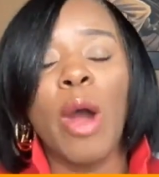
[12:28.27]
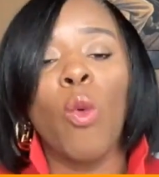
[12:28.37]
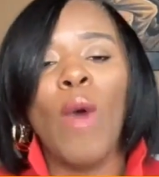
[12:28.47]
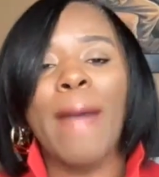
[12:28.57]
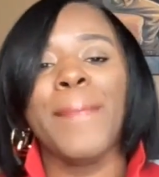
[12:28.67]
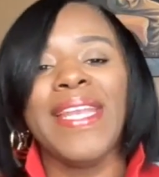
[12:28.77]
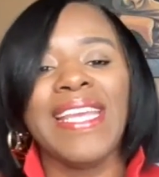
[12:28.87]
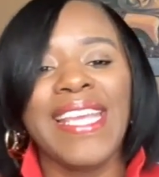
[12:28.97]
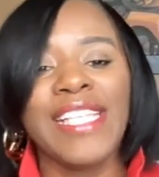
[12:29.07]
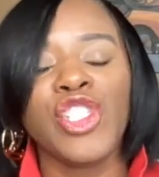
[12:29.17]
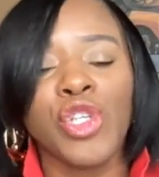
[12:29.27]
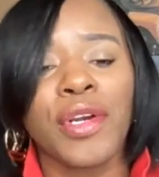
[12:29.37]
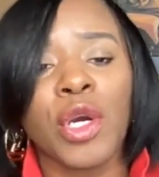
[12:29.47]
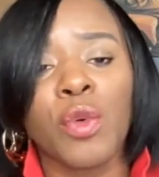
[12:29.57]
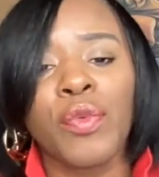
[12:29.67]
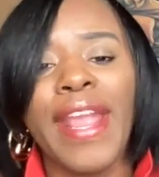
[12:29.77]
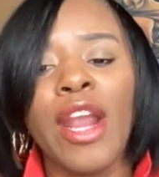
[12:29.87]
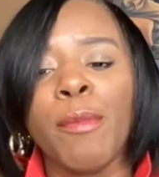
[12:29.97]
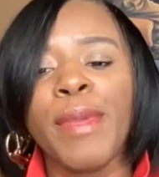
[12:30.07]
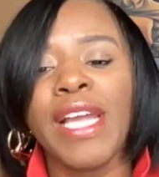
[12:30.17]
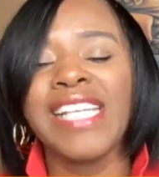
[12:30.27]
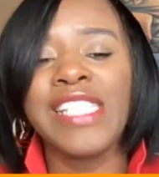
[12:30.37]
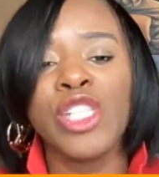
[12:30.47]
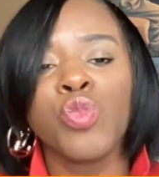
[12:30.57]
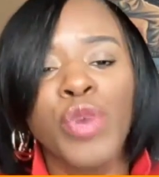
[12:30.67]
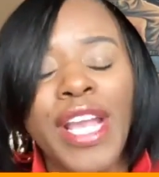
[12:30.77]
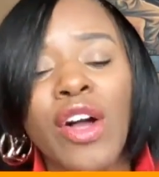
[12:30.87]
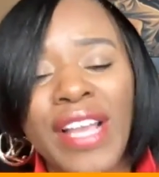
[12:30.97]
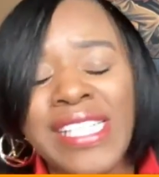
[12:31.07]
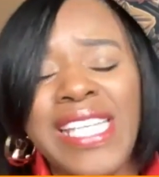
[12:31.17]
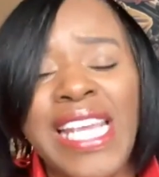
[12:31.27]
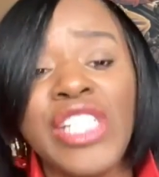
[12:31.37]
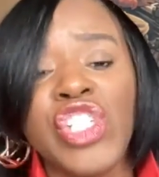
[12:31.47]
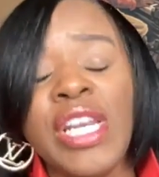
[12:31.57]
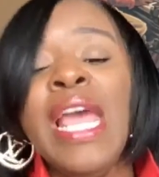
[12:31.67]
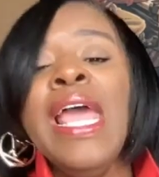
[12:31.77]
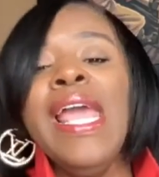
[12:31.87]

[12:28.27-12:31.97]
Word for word: a weapon against your career because his real intention